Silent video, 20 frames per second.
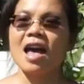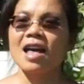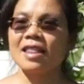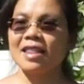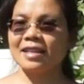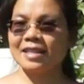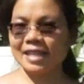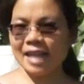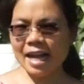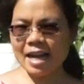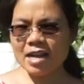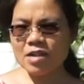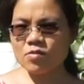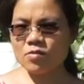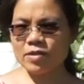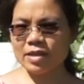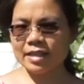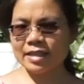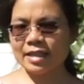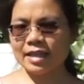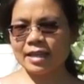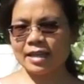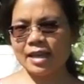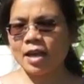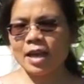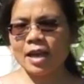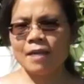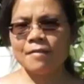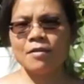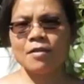The second reason,
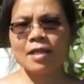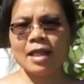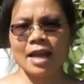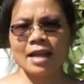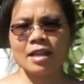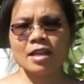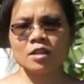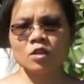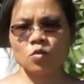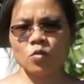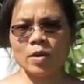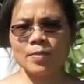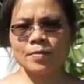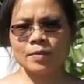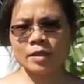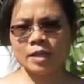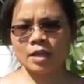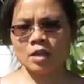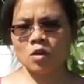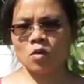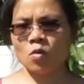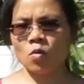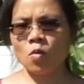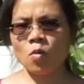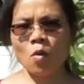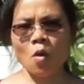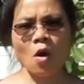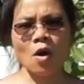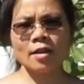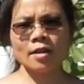if you let the sweet potato
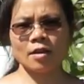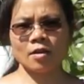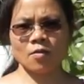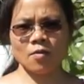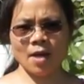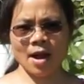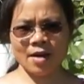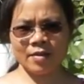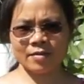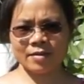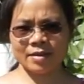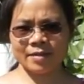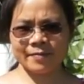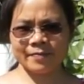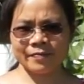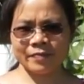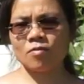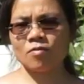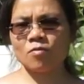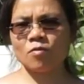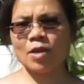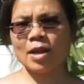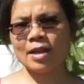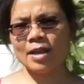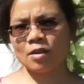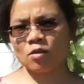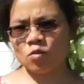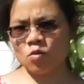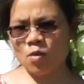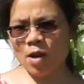grow on the ground, when
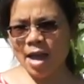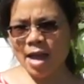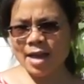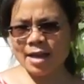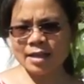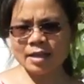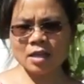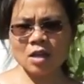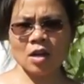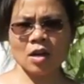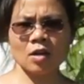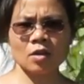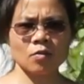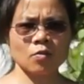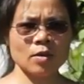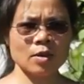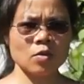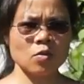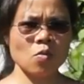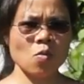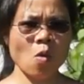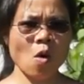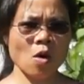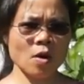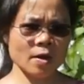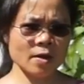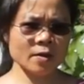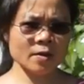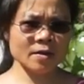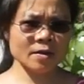it rains and when you
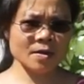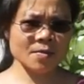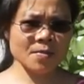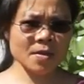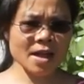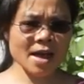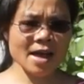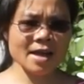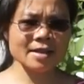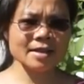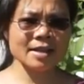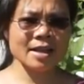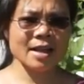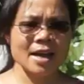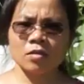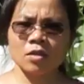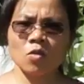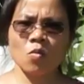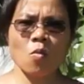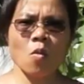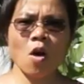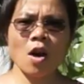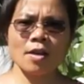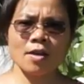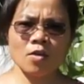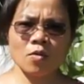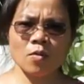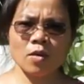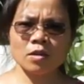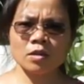water the plant, the
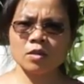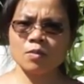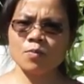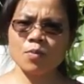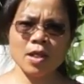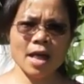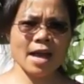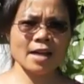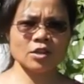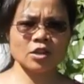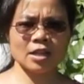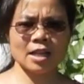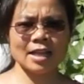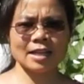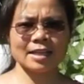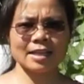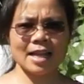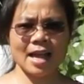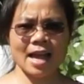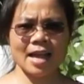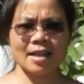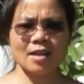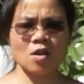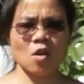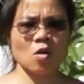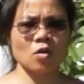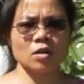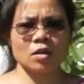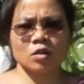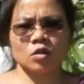water will splash the sand
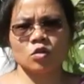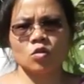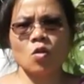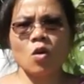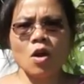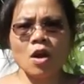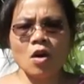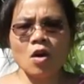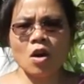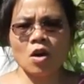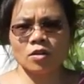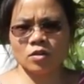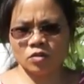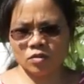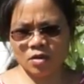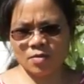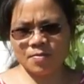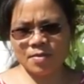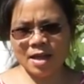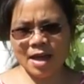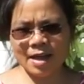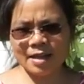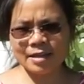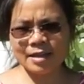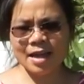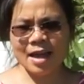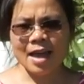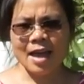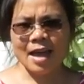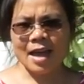or the soil onto the plant
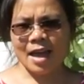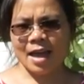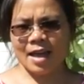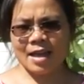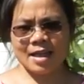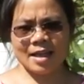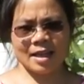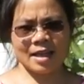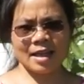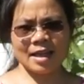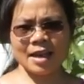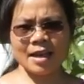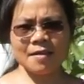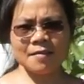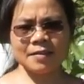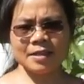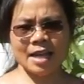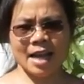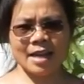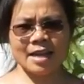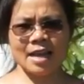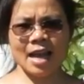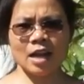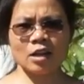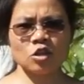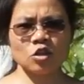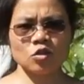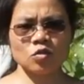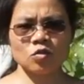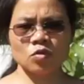and the leaves and
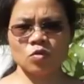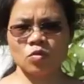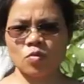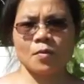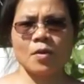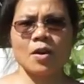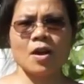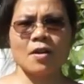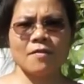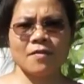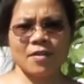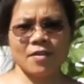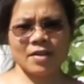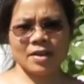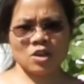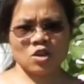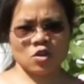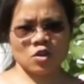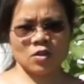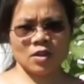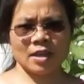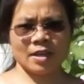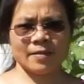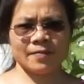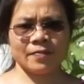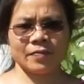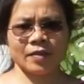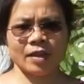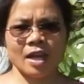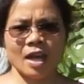young shoots will get very dirty.
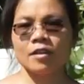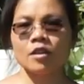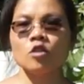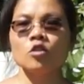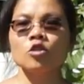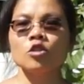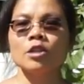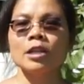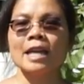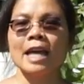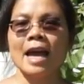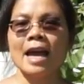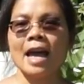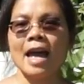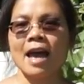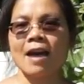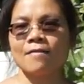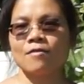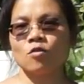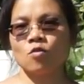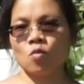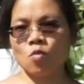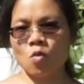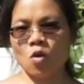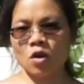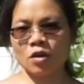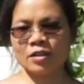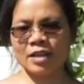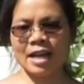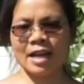Usually I have to
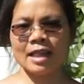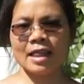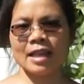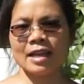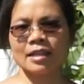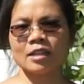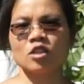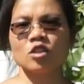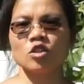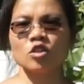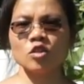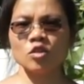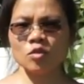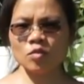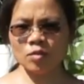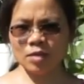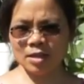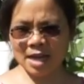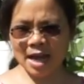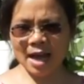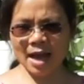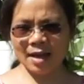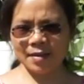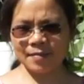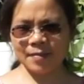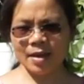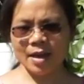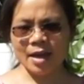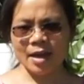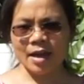wash at least two
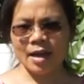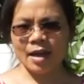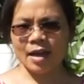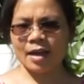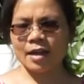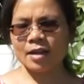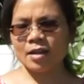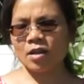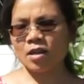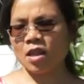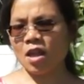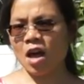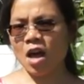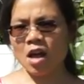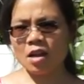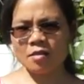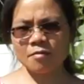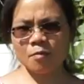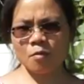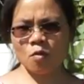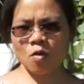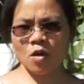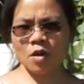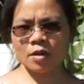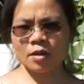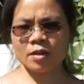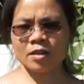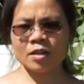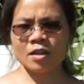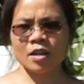times in a lot of
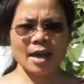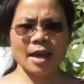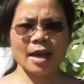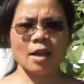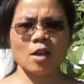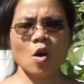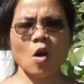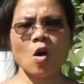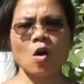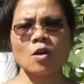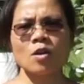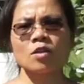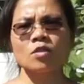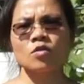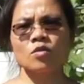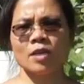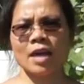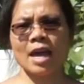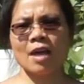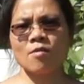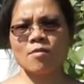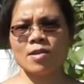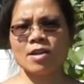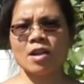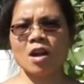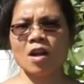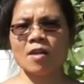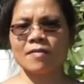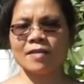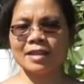water in order to get
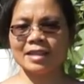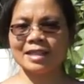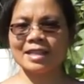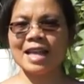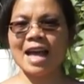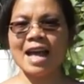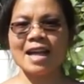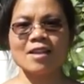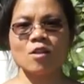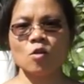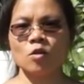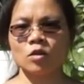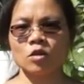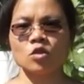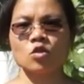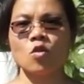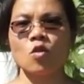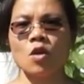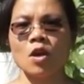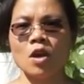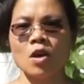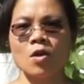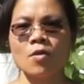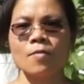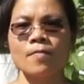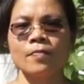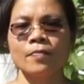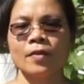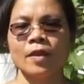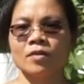rid of the sand or soil
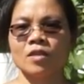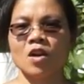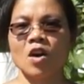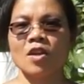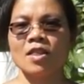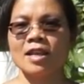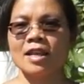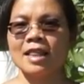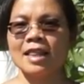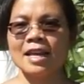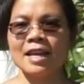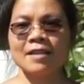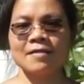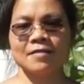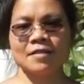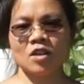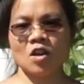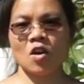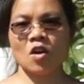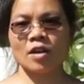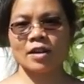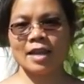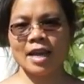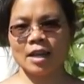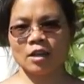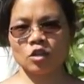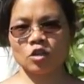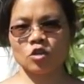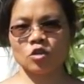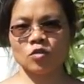on the leaves or
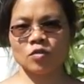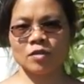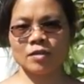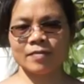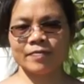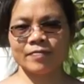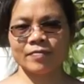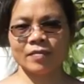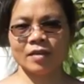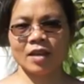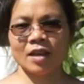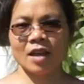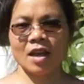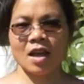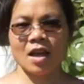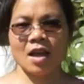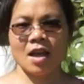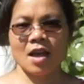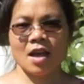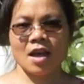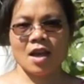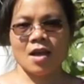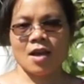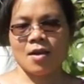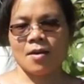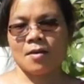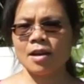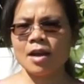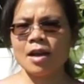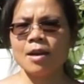young shoots.
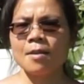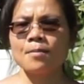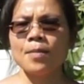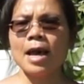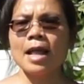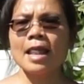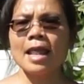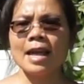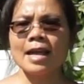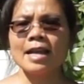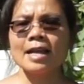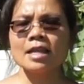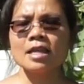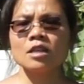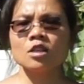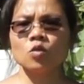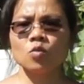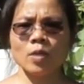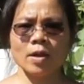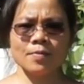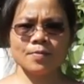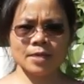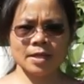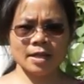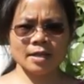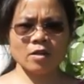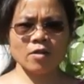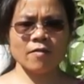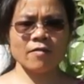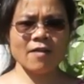By letting the sweet
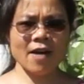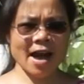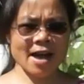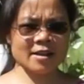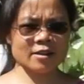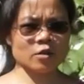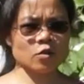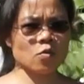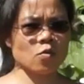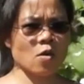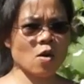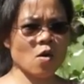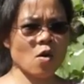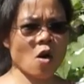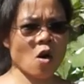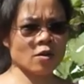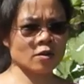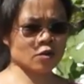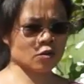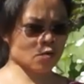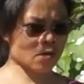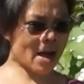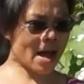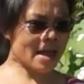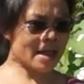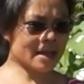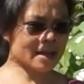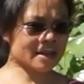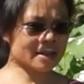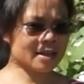potato vines grow on
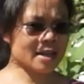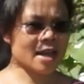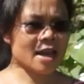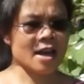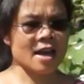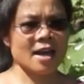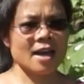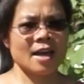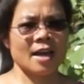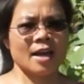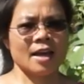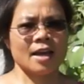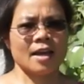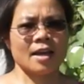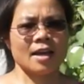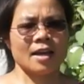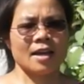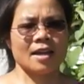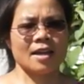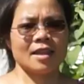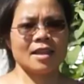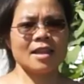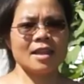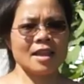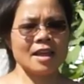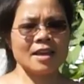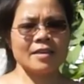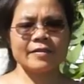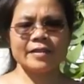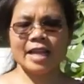trellis, the
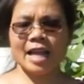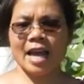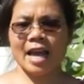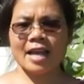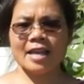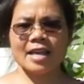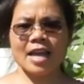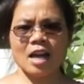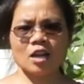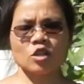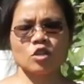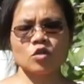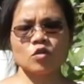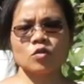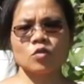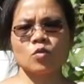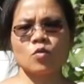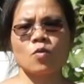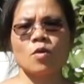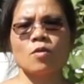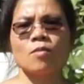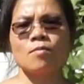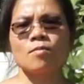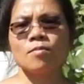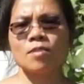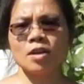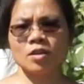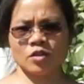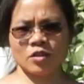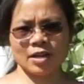leaves and young shoots were
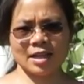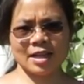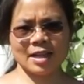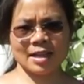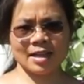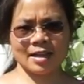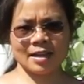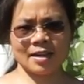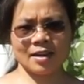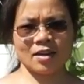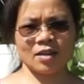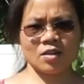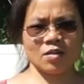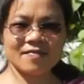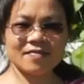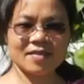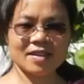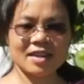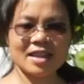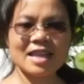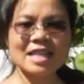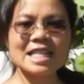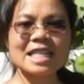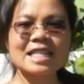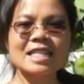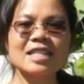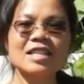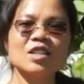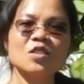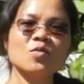much cleaner this
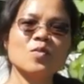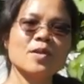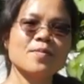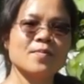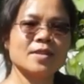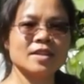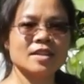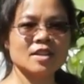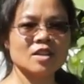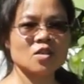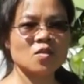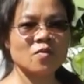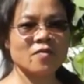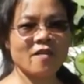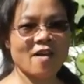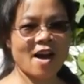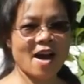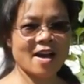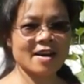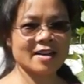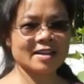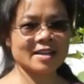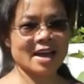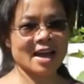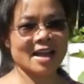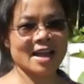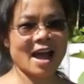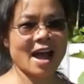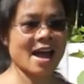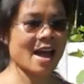is the sweet potato vine
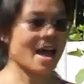that I